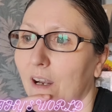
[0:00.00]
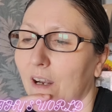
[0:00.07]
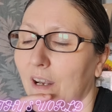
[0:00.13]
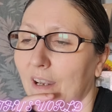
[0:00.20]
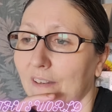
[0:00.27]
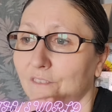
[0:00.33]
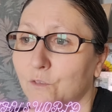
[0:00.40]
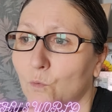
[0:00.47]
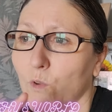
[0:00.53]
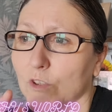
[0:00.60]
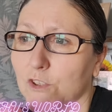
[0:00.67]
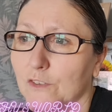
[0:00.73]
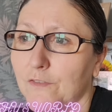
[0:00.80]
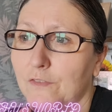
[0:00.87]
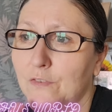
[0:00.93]
I've watched
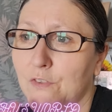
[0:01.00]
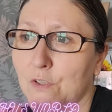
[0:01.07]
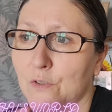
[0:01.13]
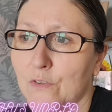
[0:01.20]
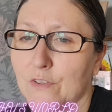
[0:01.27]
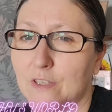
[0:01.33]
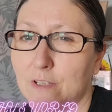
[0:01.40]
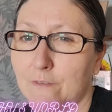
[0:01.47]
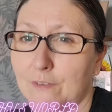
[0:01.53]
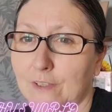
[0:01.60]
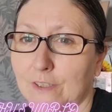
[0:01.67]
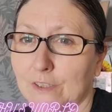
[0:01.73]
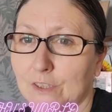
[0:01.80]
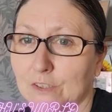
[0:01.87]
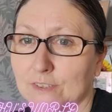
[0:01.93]
a few of their
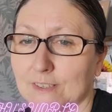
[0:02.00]
videos,